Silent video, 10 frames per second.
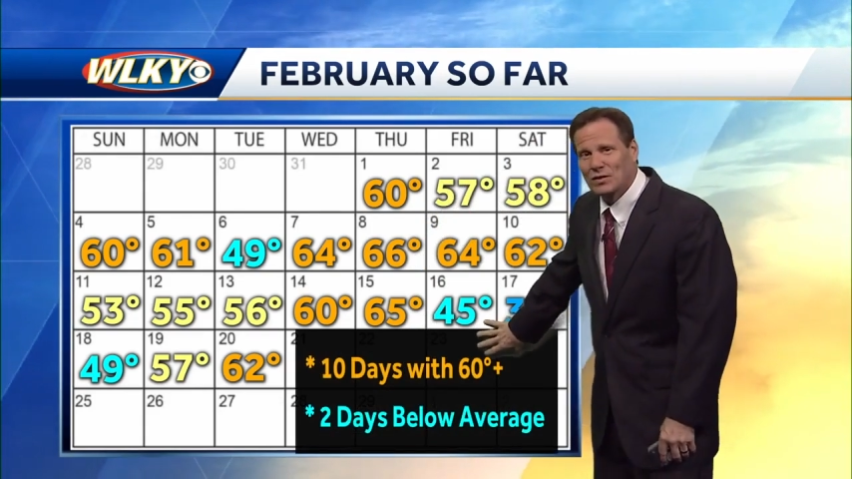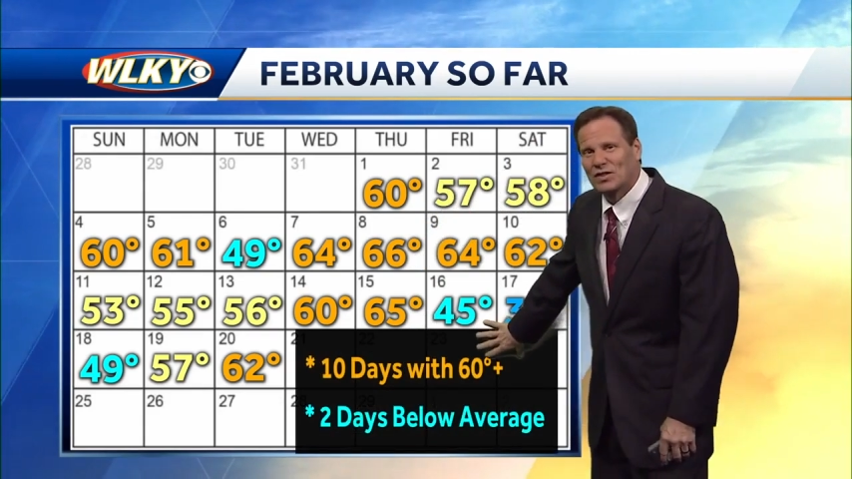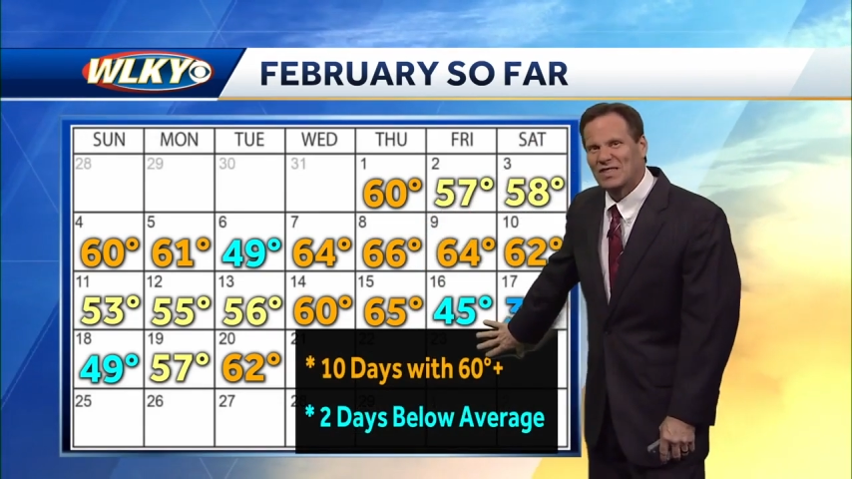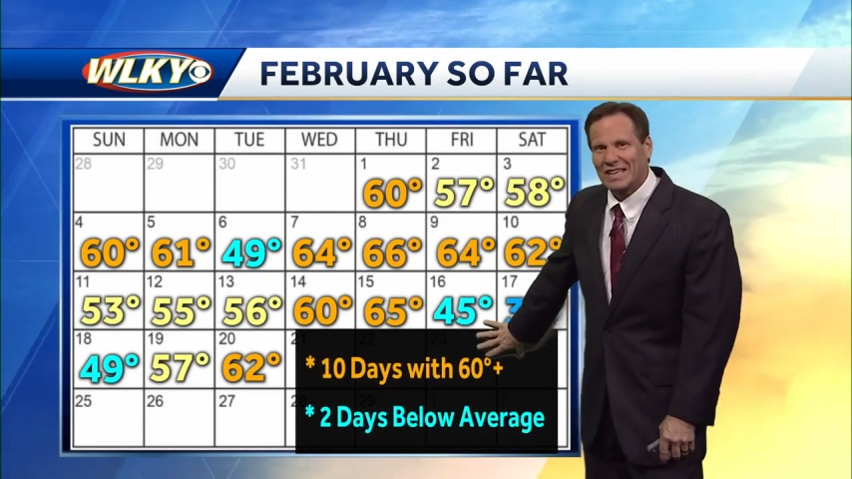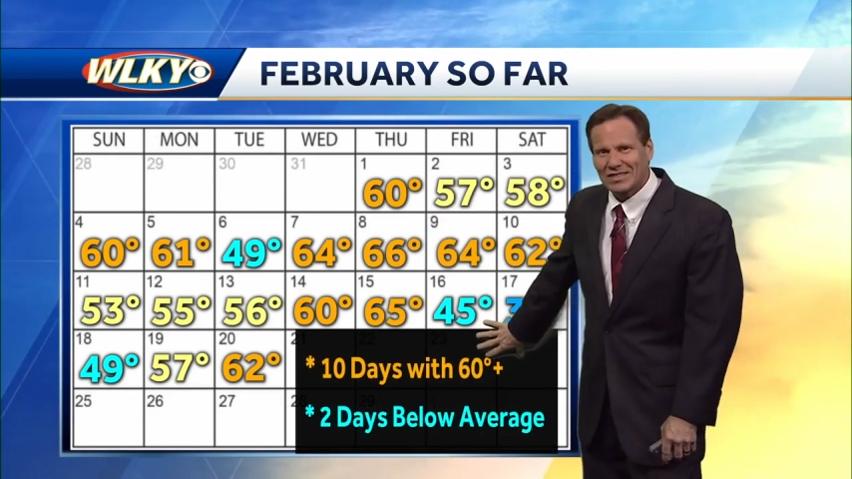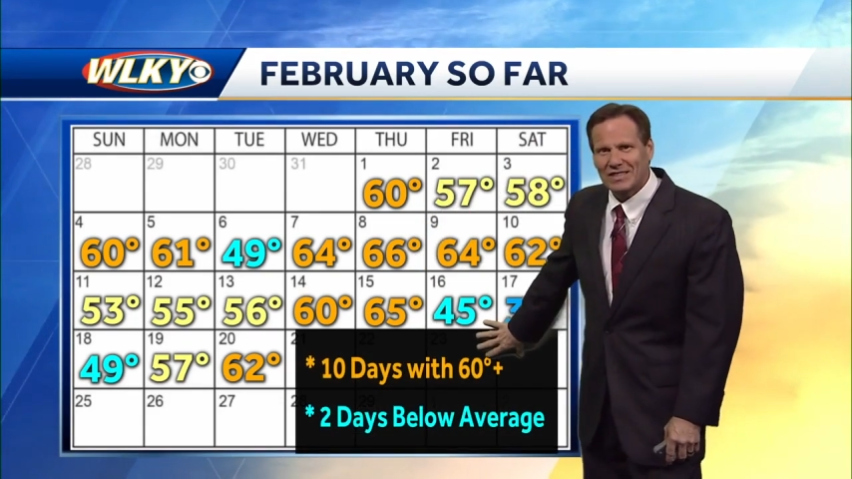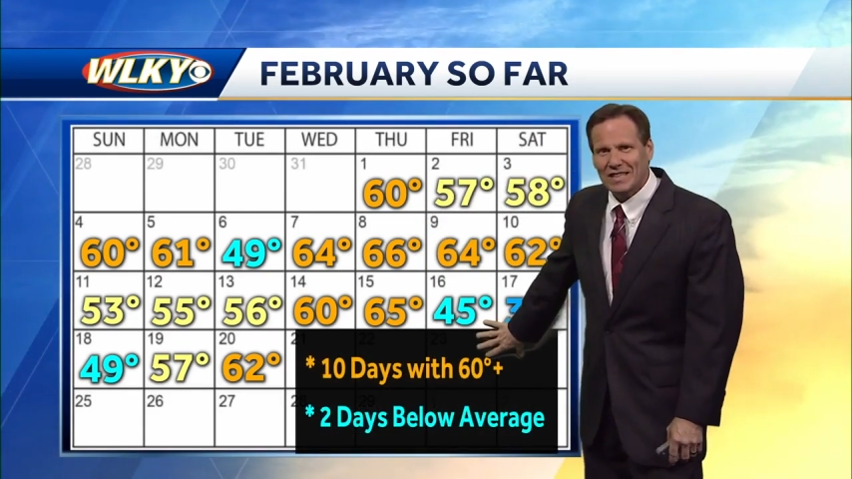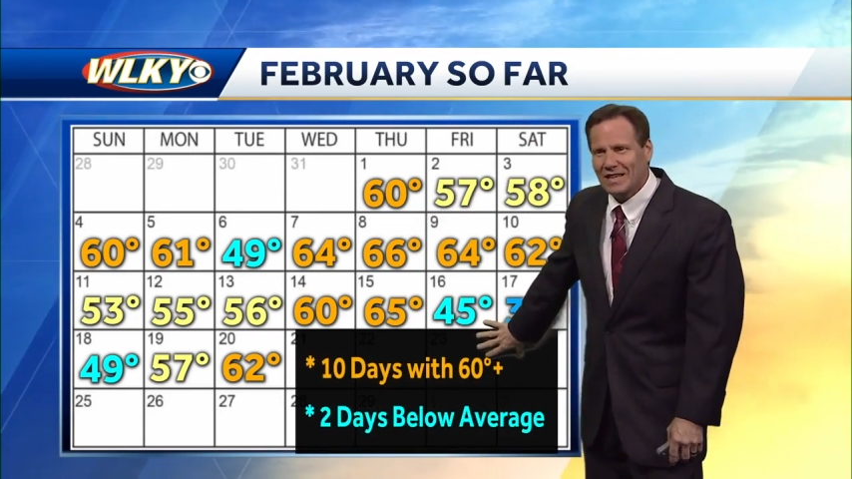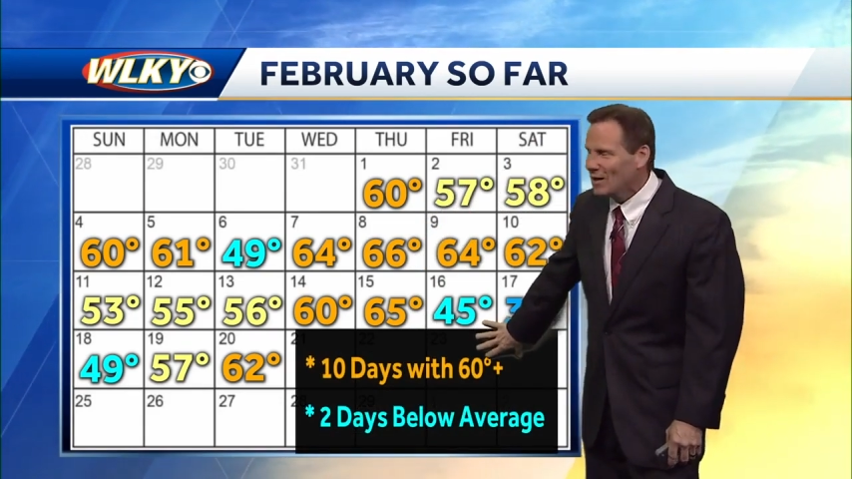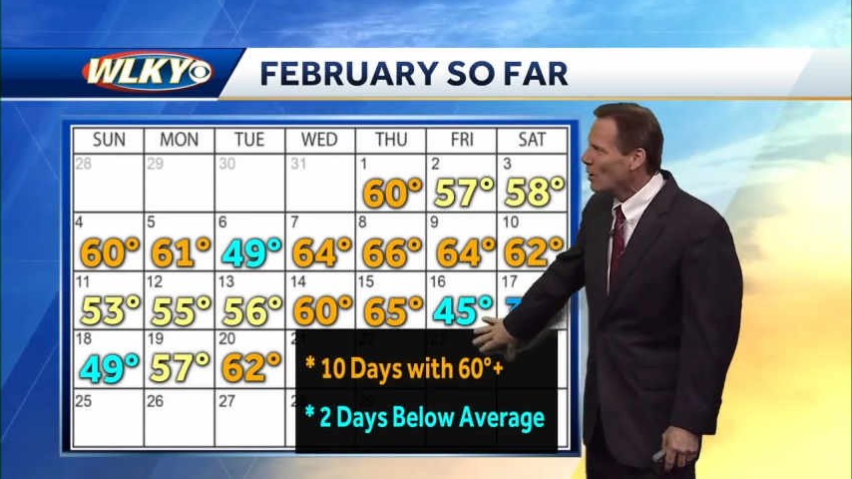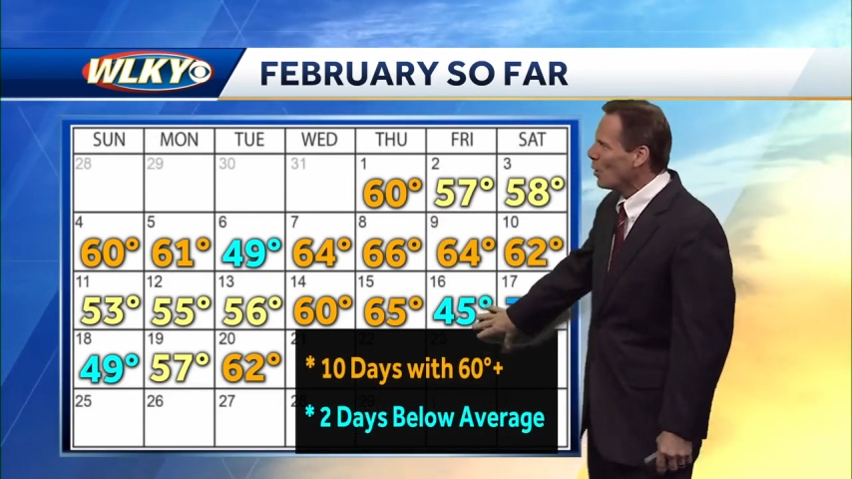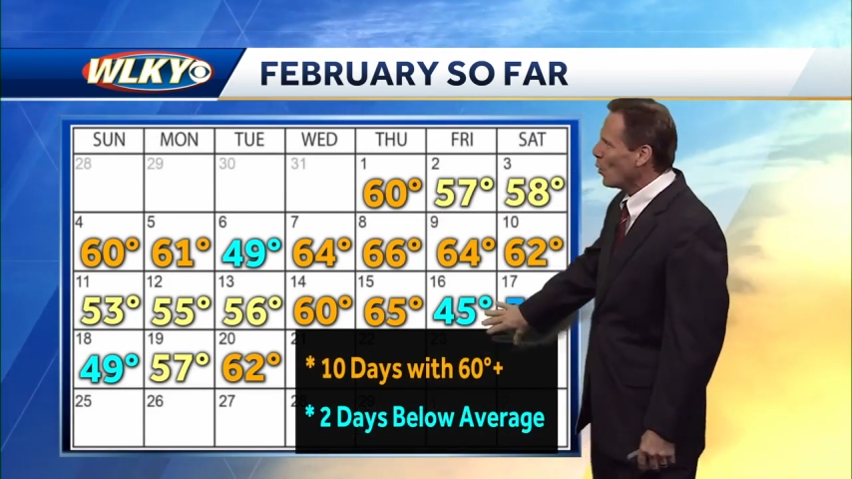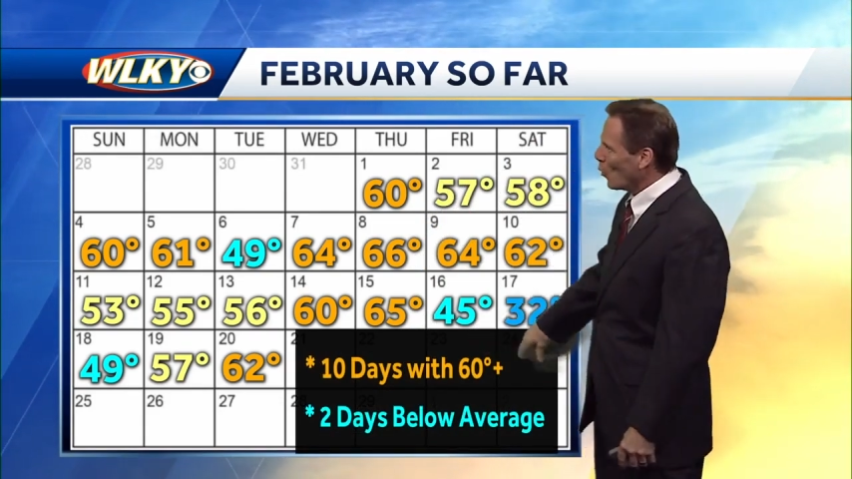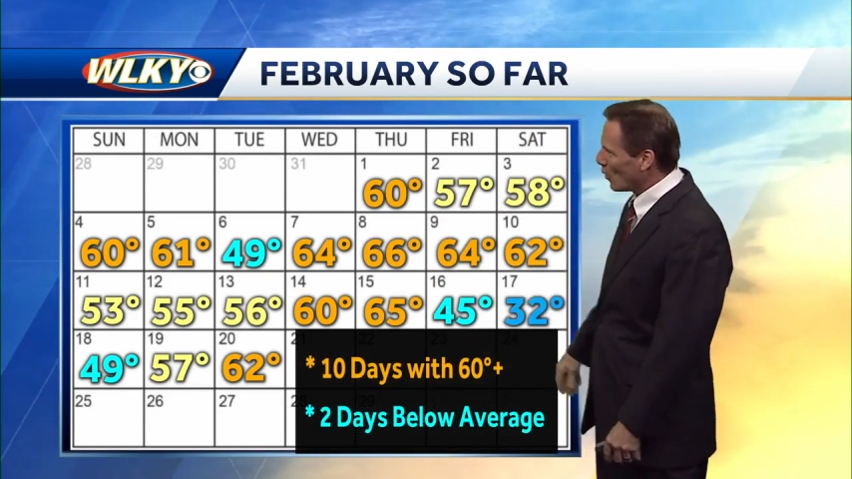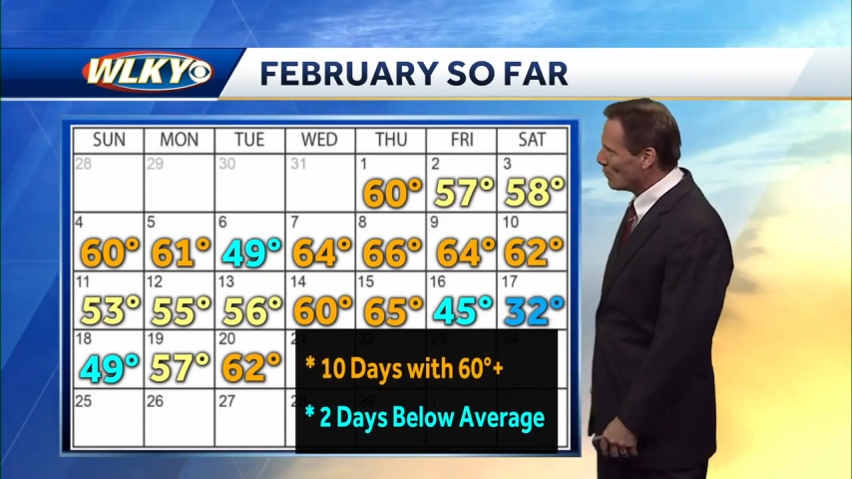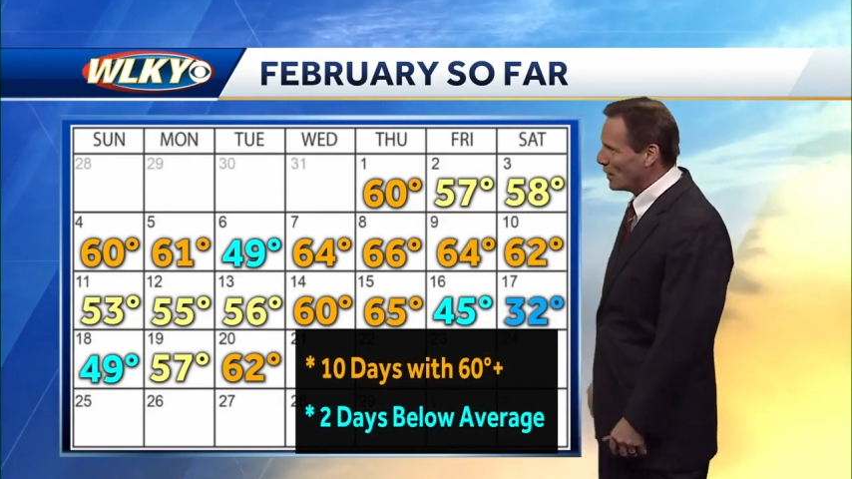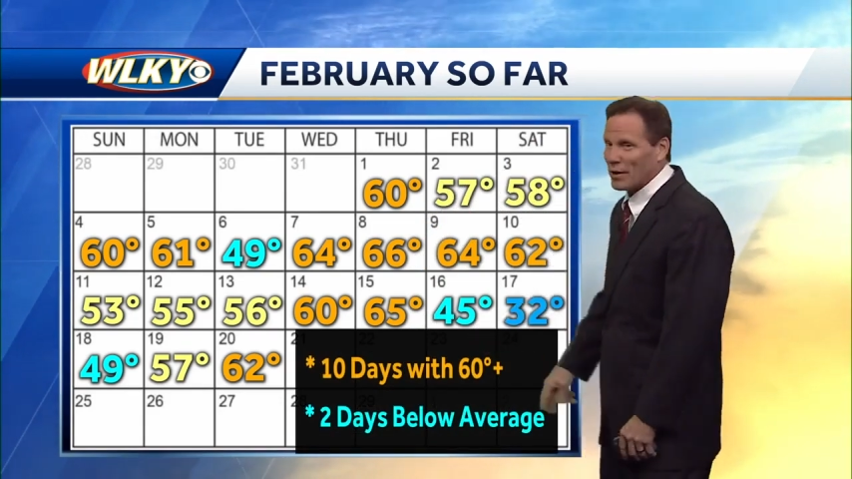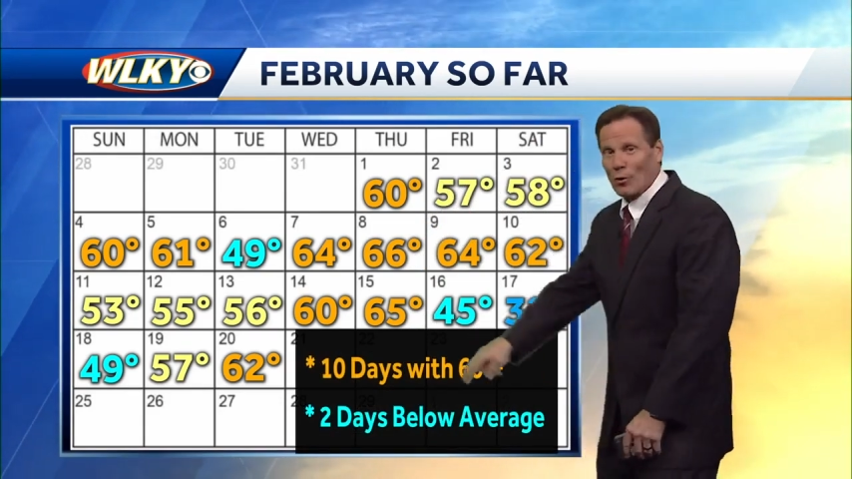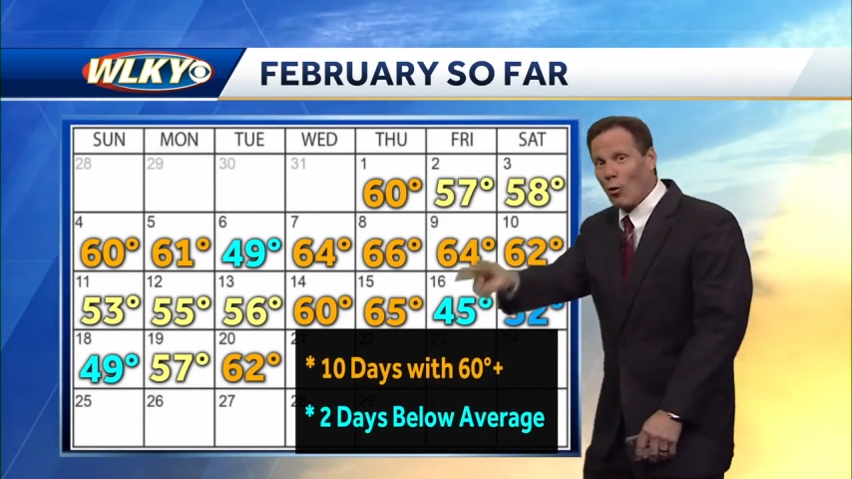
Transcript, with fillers: 60 or better.